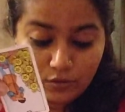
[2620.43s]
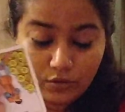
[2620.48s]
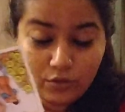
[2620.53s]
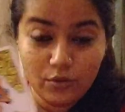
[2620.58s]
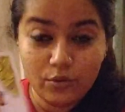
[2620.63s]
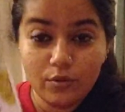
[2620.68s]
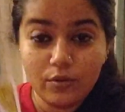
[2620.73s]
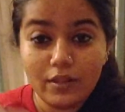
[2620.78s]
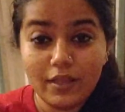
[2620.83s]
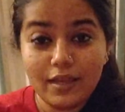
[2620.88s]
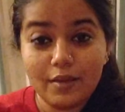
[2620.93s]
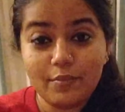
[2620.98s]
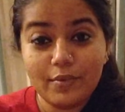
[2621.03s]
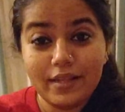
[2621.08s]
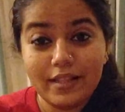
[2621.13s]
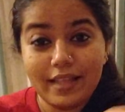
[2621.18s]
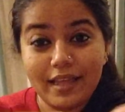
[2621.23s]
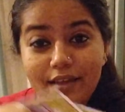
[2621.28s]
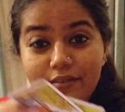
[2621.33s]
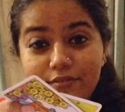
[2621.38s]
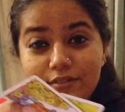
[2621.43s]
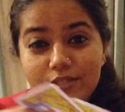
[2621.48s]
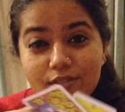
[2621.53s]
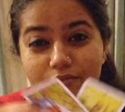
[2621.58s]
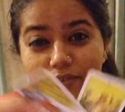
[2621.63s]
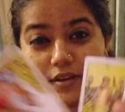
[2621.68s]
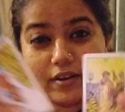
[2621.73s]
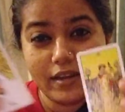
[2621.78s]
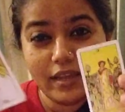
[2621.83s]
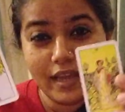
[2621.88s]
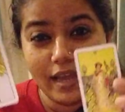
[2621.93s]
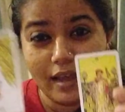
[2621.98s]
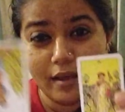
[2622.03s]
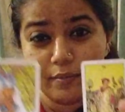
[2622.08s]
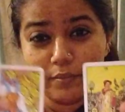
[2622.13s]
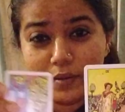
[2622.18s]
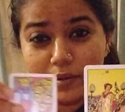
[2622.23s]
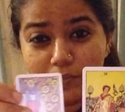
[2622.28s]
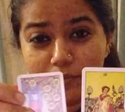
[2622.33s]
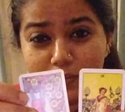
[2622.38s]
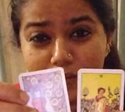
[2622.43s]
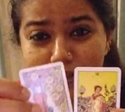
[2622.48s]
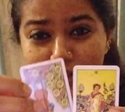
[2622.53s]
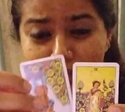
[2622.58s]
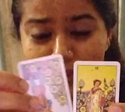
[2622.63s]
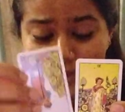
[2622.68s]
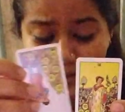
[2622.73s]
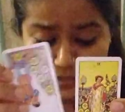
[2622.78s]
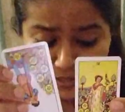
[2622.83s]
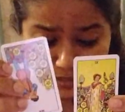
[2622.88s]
though like my life is very happy, but like I